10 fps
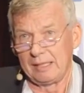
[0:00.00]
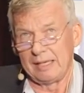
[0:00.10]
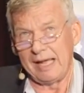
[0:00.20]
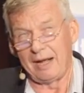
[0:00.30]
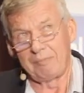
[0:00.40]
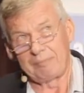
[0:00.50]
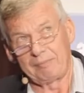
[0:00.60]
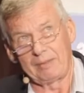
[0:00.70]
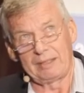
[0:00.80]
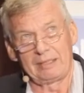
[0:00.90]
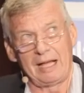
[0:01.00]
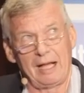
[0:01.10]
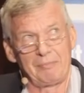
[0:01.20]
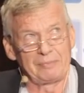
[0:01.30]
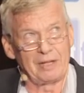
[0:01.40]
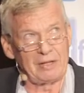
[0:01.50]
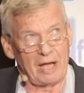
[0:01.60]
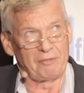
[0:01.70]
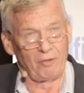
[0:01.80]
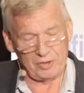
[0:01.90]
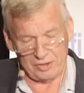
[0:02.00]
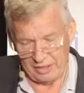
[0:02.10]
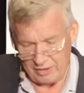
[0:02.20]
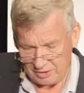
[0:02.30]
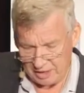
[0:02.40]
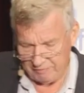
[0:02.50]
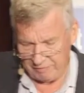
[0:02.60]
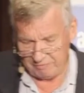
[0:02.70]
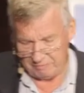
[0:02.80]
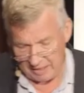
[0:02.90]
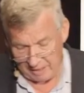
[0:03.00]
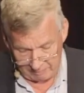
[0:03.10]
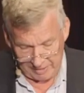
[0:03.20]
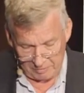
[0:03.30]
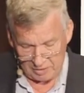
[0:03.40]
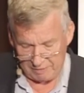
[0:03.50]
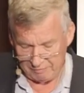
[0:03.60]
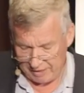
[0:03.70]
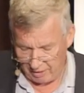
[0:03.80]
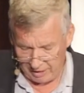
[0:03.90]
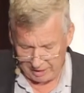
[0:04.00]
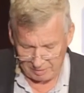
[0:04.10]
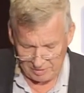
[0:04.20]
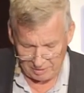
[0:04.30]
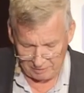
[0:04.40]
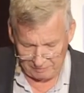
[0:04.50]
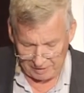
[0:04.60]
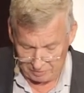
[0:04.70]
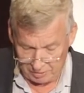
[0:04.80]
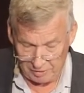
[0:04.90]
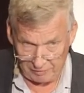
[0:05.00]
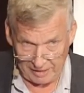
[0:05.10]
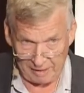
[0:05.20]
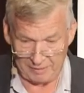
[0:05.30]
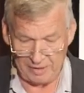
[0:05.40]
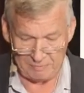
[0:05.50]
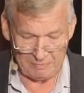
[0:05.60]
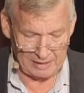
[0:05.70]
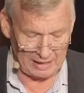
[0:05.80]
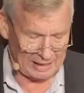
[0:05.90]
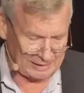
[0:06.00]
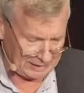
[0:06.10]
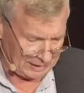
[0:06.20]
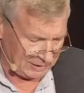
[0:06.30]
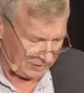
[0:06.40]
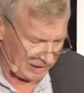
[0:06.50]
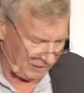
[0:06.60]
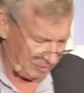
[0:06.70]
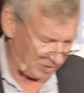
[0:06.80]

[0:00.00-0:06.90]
Now, unfortunately, Stephen Van Eyck and myself, two different companies, Stephen and